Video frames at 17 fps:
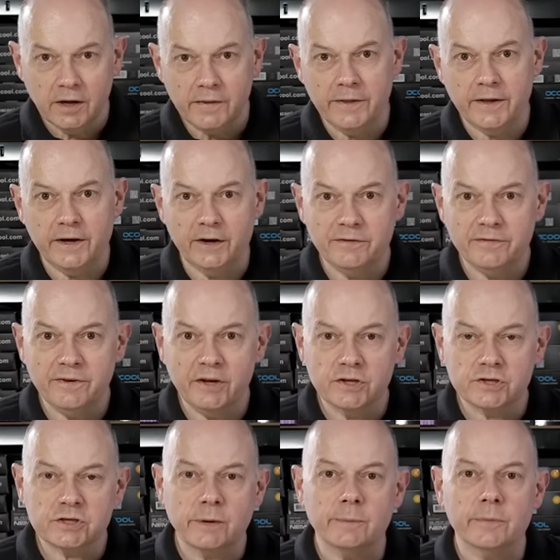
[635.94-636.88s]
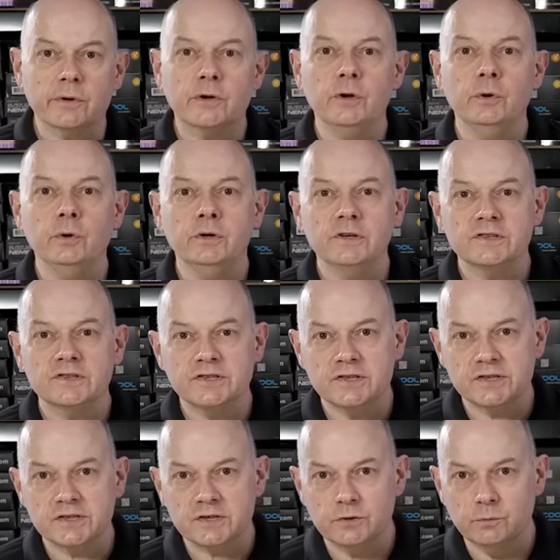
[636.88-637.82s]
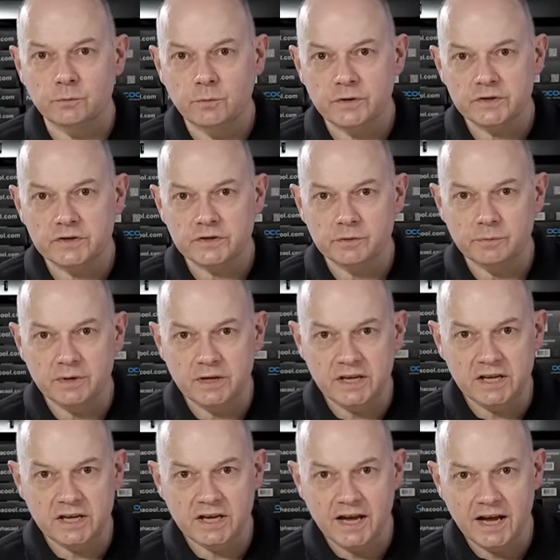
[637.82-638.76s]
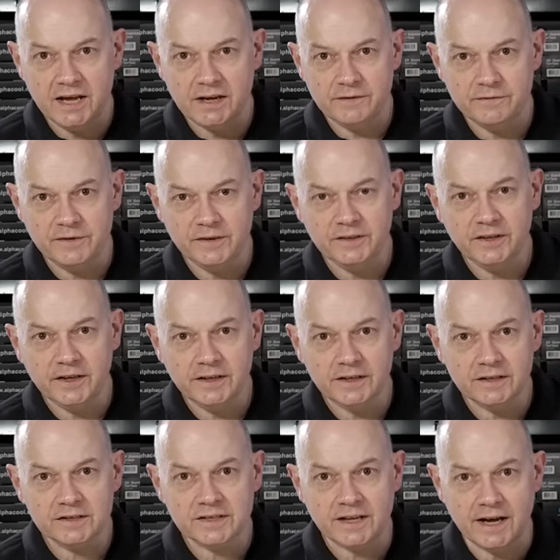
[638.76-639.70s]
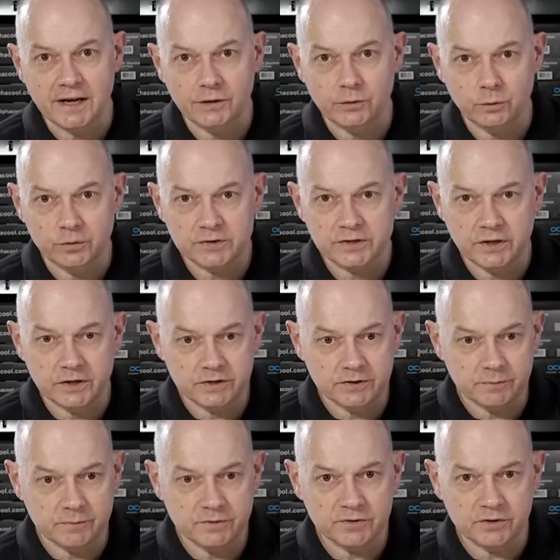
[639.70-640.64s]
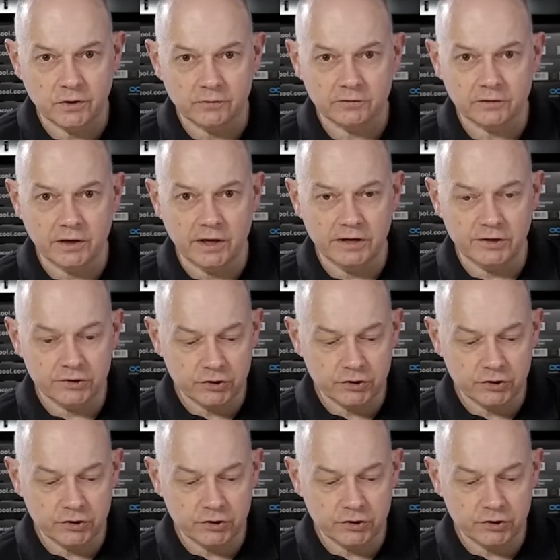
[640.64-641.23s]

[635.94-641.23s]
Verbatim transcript: And then I finished up the cooling system with some EK fittings and also some soft line